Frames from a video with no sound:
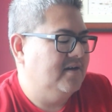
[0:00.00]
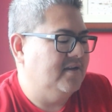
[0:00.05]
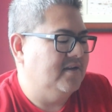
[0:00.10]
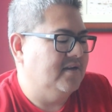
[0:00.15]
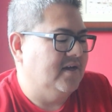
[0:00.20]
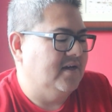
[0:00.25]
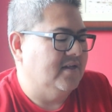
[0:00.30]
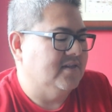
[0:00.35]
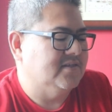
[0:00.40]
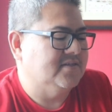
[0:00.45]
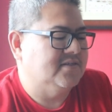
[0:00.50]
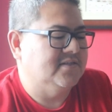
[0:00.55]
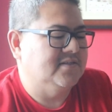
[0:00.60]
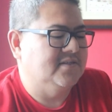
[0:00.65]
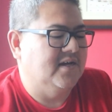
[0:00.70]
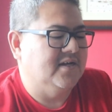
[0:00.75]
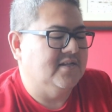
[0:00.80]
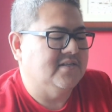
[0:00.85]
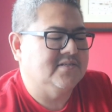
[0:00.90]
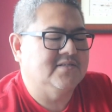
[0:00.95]

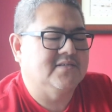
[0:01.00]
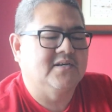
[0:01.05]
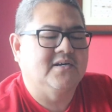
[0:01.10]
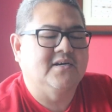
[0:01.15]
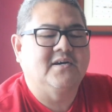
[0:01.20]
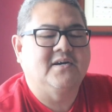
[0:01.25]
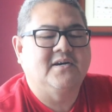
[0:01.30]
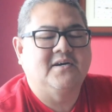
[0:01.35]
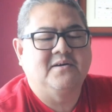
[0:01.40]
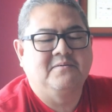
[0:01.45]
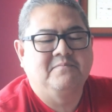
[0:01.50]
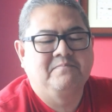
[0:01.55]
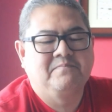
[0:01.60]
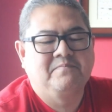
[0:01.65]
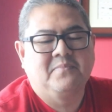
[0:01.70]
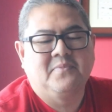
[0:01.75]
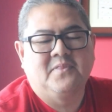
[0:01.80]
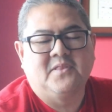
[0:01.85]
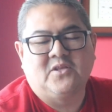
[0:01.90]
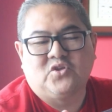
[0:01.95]

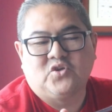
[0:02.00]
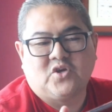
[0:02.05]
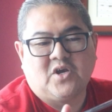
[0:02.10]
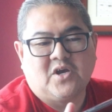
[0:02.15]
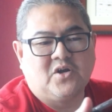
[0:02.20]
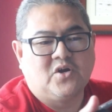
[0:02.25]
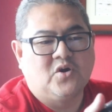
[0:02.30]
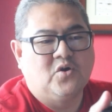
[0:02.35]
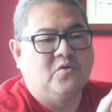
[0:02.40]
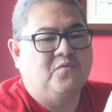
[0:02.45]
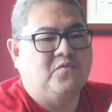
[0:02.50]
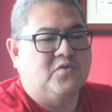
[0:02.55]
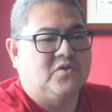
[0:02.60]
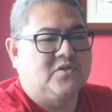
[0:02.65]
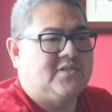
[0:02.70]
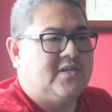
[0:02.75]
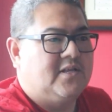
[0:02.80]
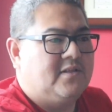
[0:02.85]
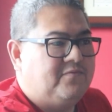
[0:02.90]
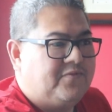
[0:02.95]
that you can go for
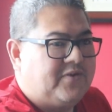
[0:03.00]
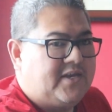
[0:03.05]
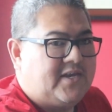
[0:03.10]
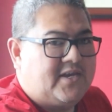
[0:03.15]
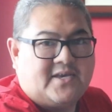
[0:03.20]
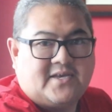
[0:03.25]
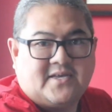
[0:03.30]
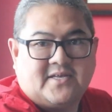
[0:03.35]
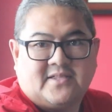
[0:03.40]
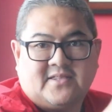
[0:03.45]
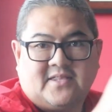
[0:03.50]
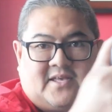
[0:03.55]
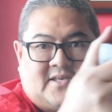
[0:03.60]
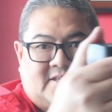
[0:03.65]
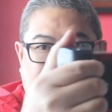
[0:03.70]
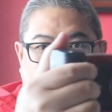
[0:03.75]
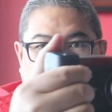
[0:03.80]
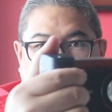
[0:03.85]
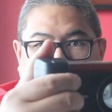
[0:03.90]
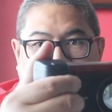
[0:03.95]
selfie, take
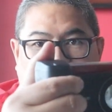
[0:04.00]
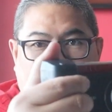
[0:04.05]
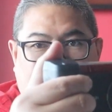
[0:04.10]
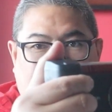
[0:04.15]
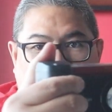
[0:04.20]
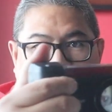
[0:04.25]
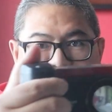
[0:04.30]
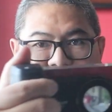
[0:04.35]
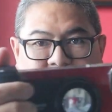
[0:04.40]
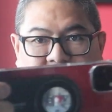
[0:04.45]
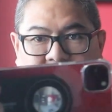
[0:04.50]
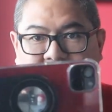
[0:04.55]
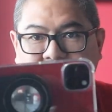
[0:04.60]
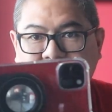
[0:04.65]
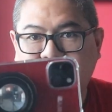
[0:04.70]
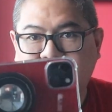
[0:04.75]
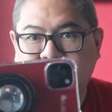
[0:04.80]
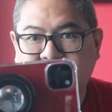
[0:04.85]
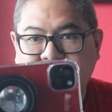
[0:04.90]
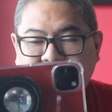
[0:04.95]
some pictures, blah
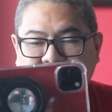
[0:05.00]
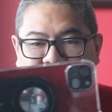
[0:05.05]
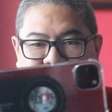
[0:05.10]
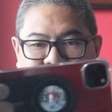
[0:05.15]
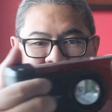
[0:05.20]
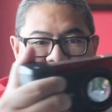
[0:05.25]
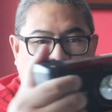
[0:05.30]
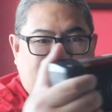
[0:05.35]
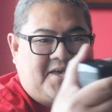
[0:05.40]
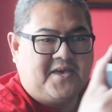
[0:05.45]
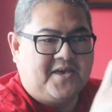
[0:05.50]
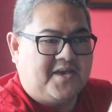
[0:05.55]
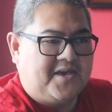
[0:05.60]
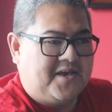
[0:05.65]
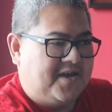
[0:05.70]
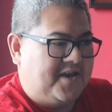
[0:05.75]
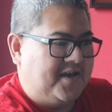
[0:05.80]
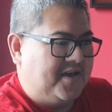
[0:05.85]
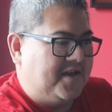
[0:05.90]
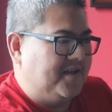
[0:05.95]
blah,
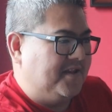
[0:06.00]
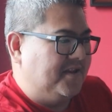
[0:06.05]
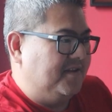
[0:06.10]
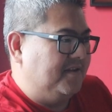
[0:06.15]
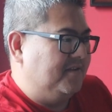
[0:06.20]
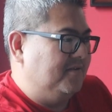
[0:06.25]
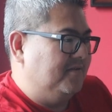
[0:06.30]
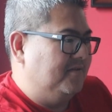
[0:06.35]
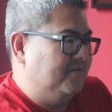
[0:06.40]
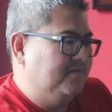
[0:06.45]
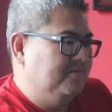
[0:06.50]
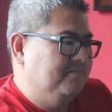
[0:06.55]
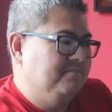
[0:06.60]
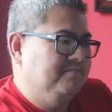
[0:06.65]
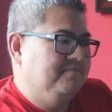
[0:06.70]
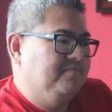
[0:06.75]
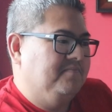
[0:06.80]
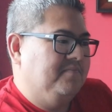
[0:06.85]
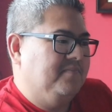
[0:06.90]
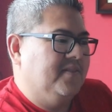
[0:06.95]
and
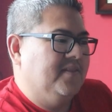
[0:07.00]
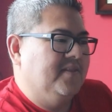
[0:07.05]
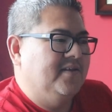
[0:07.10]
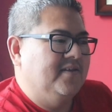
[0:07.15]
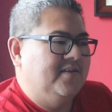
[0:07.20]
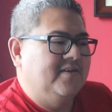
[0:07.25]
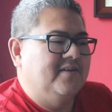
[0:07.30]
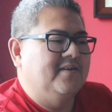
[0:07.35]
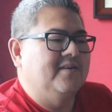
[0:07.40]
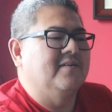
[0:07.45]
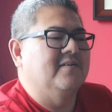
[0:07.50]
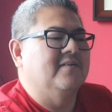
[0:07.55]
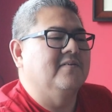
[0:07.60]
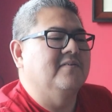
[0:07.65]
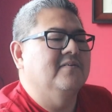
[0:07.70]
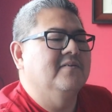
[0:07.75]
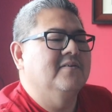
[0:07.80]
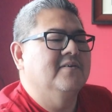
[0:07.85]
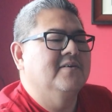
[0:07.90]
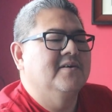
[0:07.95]
you
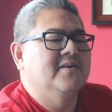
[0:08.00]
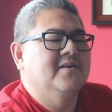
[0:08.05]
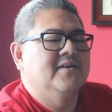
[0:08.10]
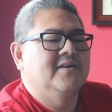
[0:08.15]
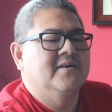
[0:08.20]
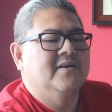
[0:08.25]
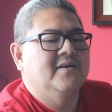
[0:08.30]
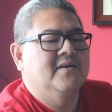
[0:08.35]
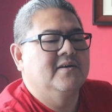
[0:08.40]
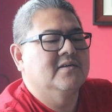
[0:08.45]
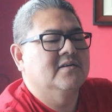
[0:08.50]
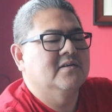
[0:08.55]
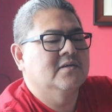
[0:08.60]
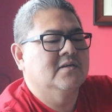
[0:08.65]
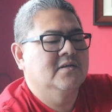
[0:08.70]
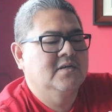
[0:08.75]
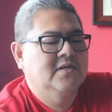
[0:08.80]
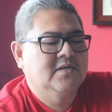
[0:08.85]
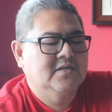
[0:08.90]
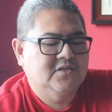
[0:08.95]
know.
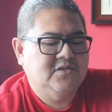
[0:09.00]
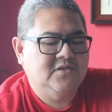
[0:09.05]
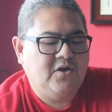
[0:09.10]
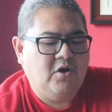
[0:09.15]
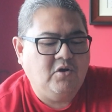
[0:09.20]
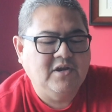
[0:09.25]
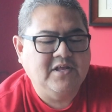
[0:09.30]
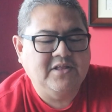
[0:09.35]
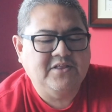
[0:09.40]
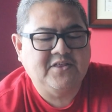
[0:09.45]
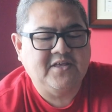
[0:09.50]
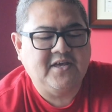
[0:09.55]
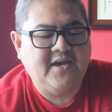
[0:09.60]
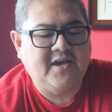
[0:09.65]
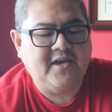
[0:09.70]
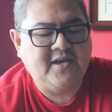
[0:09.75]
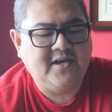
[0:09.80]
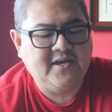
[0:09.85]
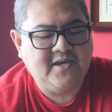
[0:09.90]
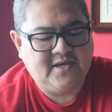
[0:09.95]
So the only
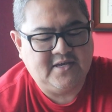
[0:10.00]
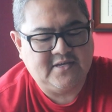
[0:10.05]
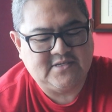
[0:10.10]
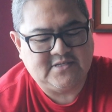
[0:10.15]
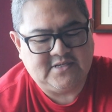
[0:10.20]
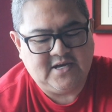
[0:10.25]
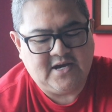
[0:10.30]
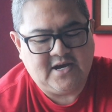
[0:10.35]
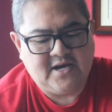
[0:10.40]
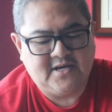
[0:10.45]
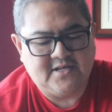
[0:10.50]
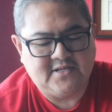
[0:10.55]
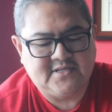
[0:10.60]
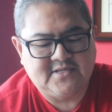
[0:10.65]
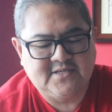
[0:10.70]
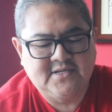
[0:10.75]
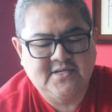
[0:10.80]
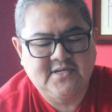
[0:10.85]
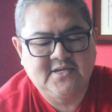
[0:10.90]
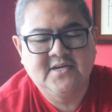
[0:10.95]
thing is
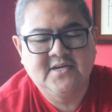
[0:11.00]
that